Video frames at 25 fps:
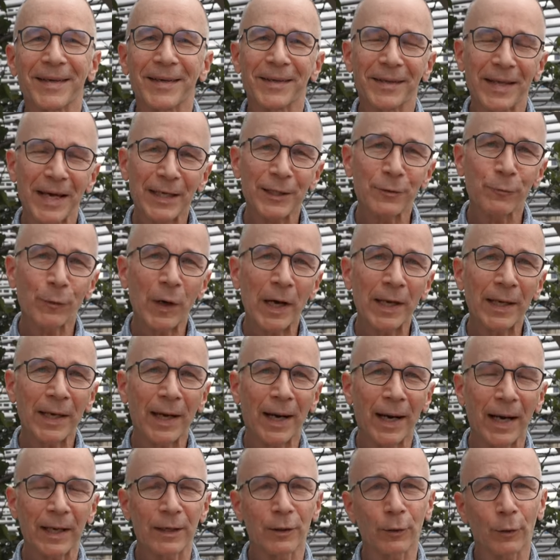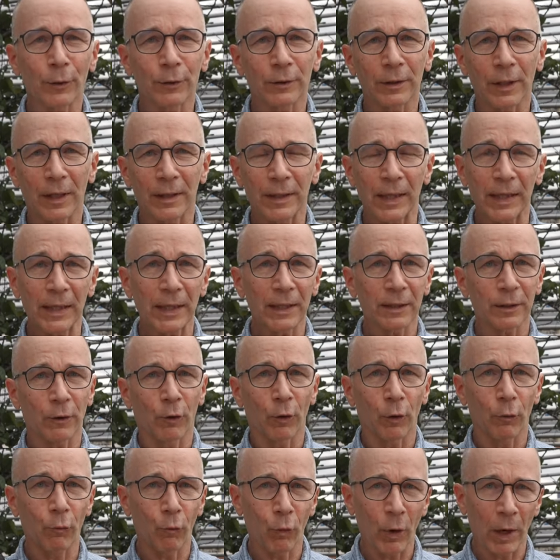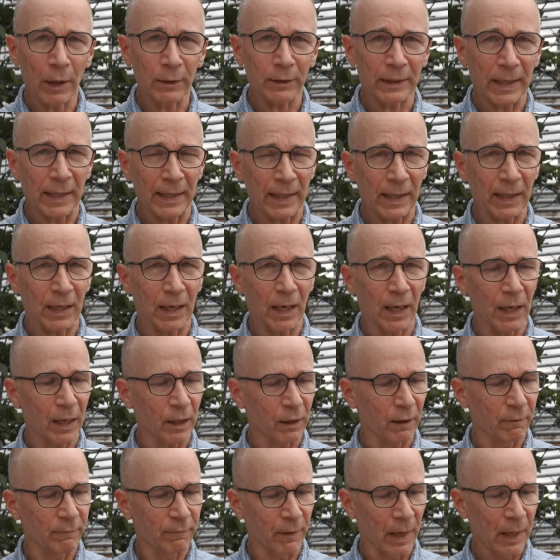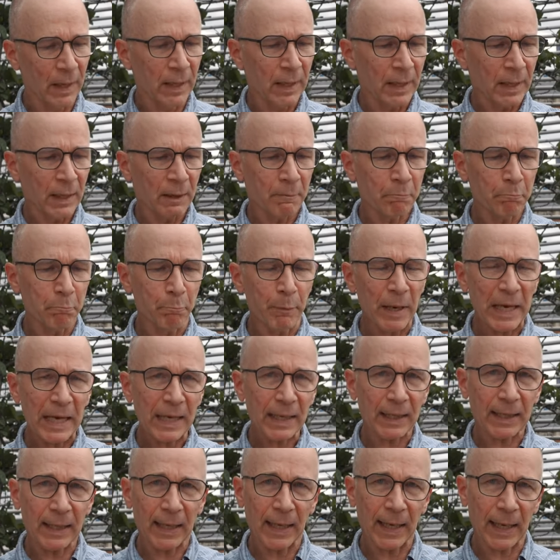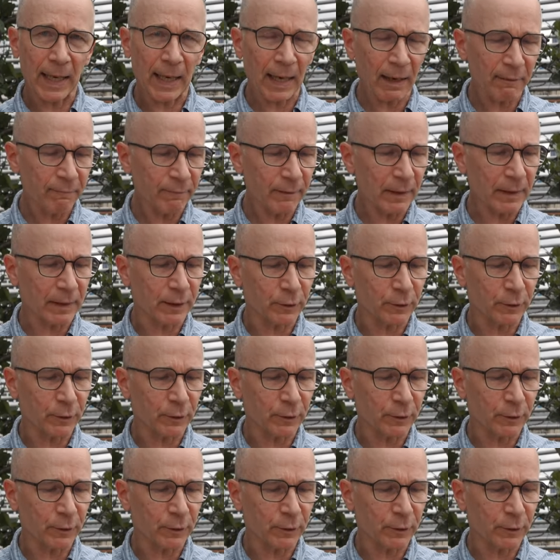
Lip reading: That's why I don't need or want any kind of big heavy